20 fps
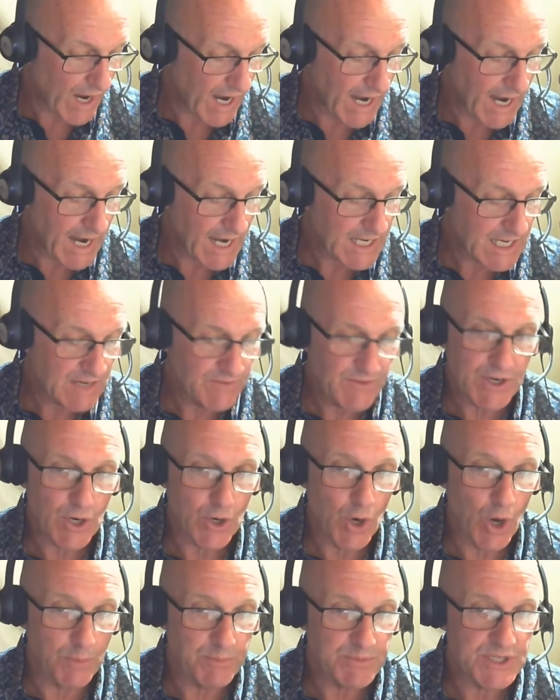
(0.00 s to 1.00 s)
are given
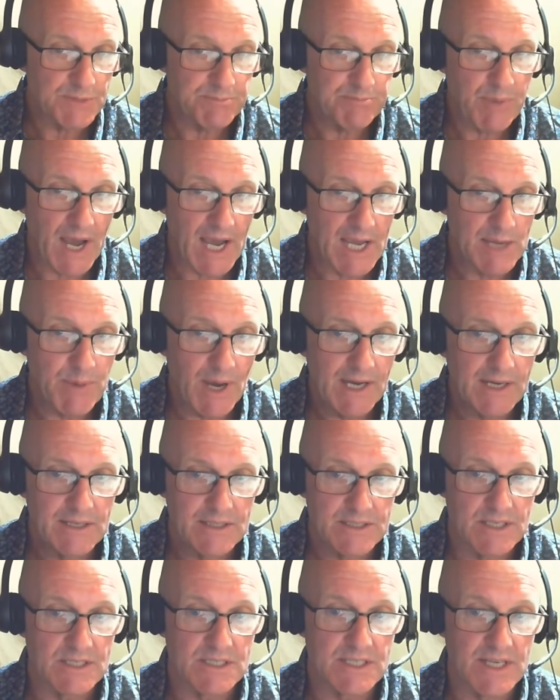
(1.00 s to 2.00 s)
an option paper
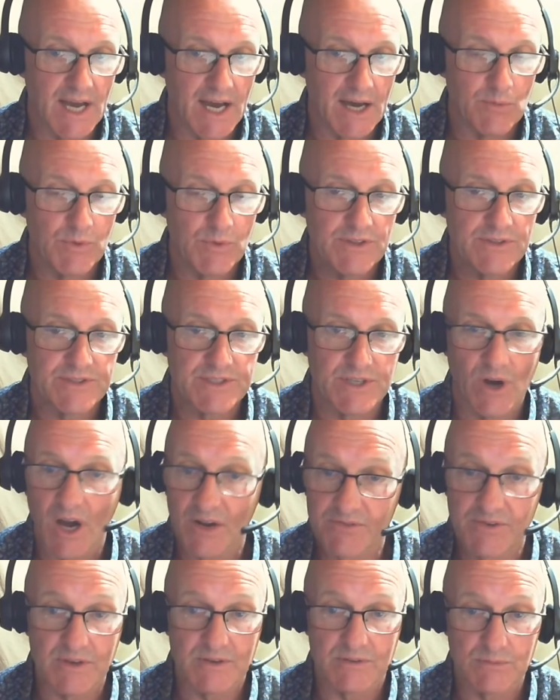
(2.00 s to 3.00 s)
to start with, so
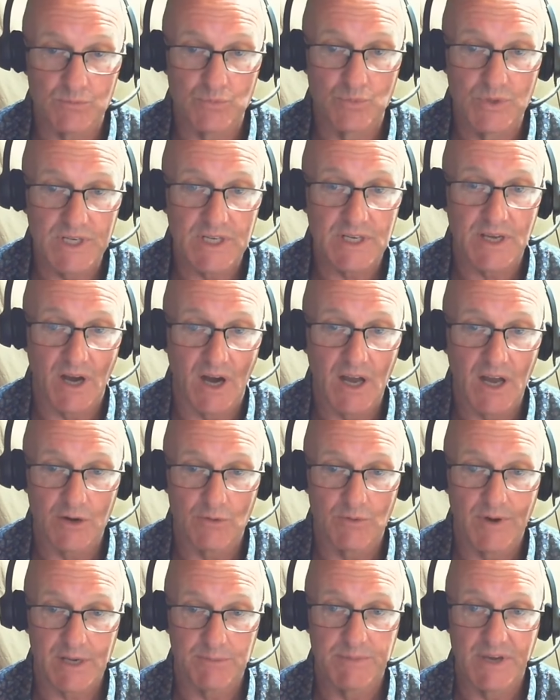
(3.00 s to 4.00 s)
I'd really highly
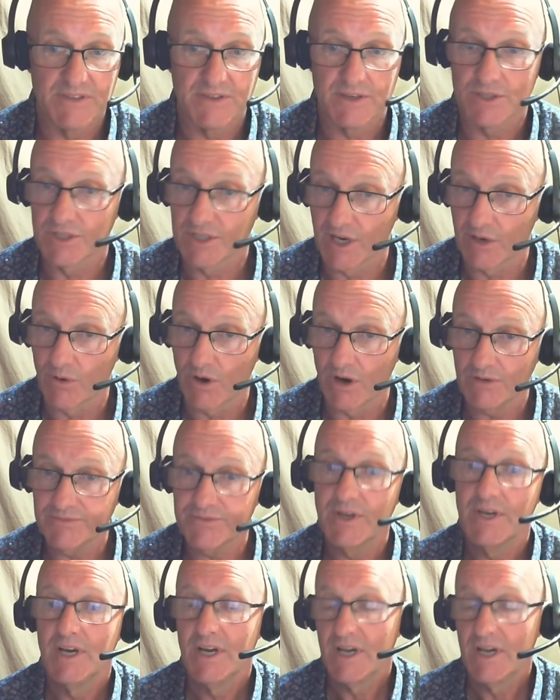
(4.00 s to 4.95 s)
recommend that you go off,